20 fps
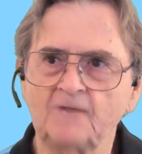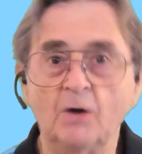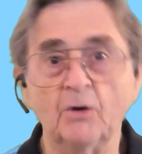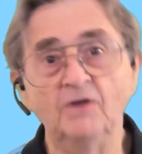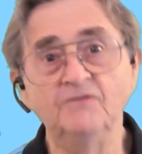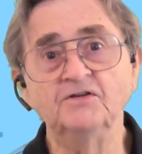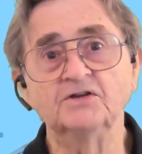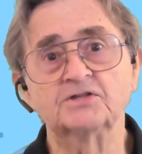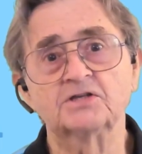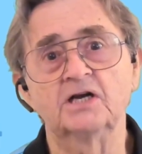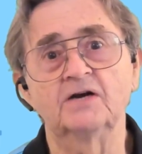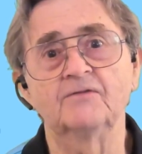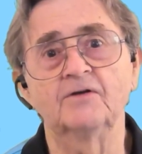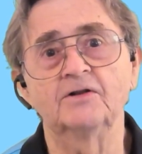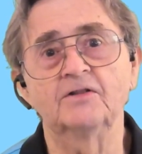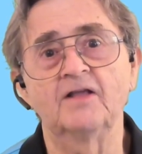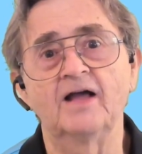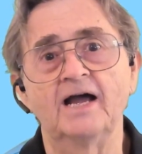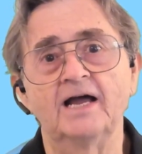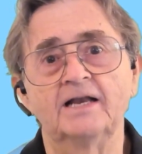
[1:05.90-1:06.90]
we've
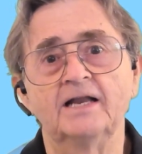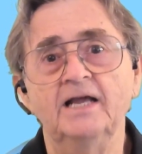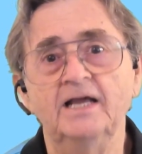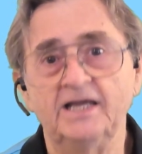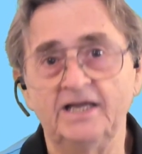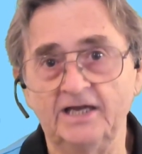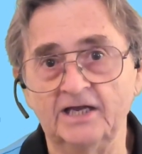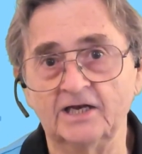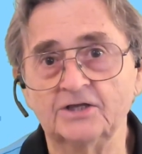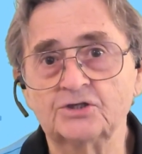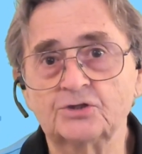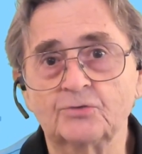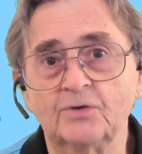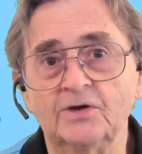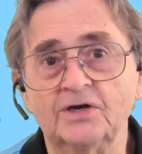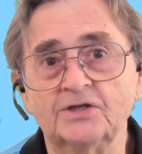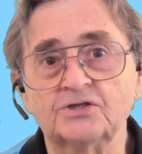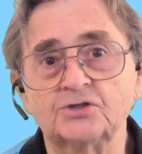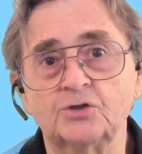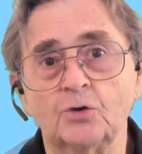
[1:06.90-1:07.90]
discovered that
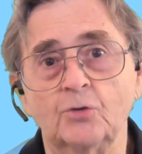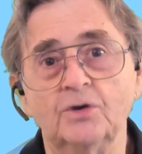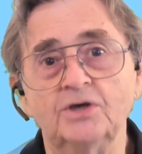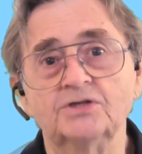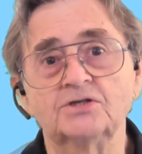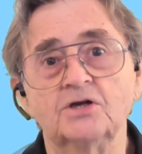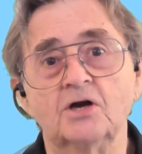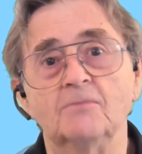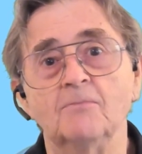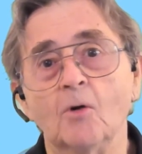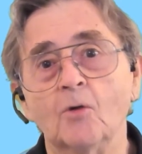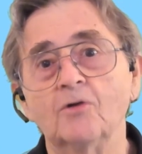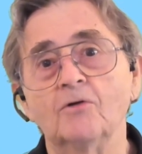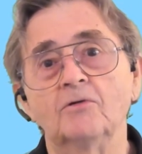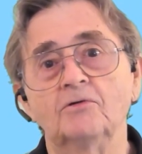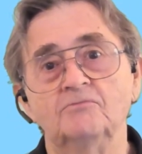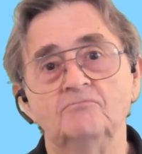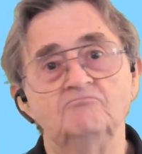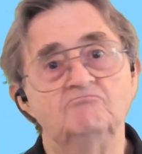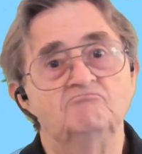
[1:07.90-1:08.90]
illustrated stories are
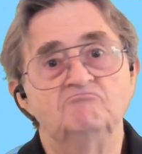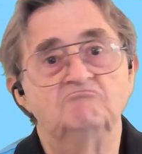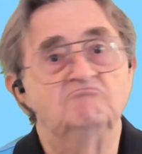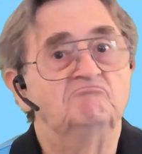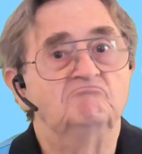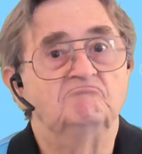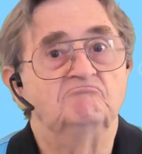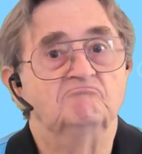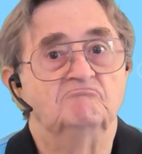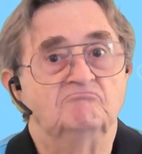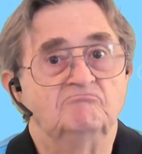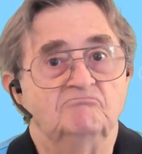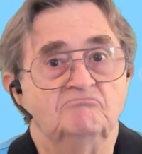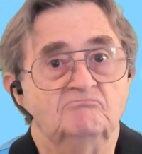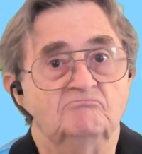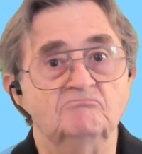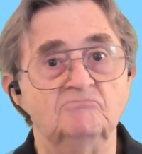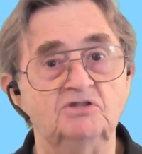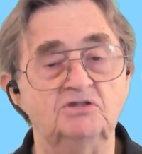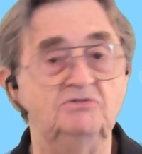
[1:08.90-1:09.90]
more
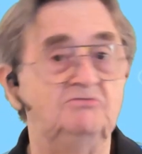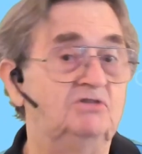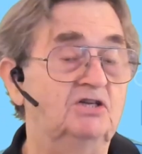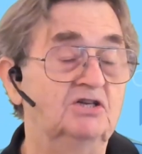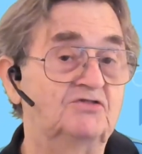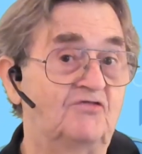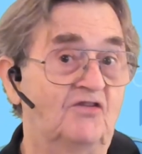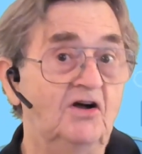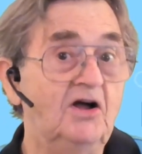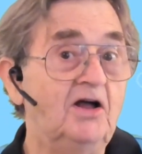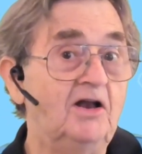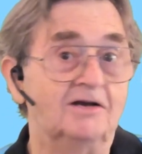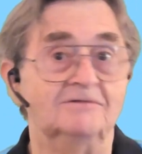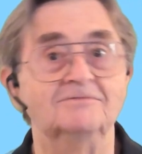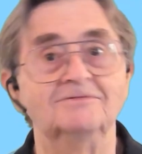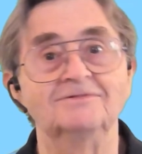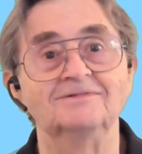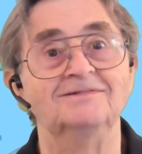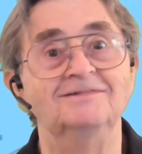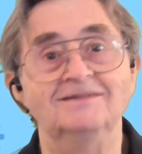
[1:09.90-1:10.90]
just fun.
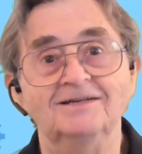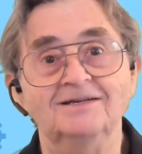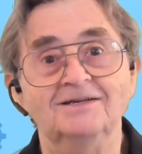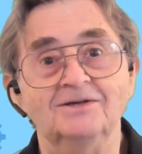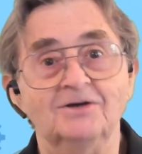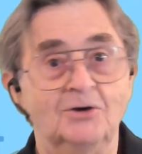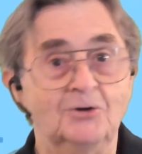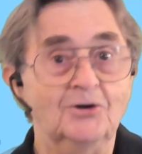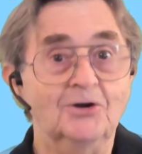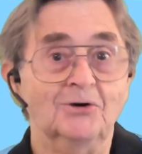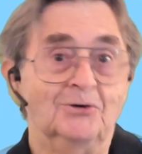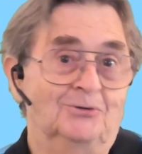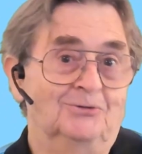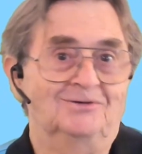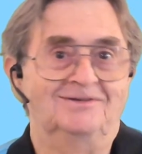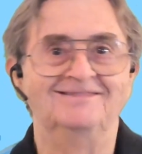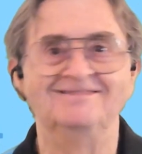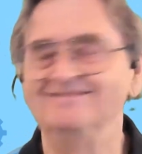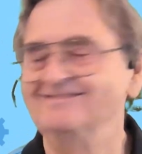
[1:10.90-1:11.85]
Who knew?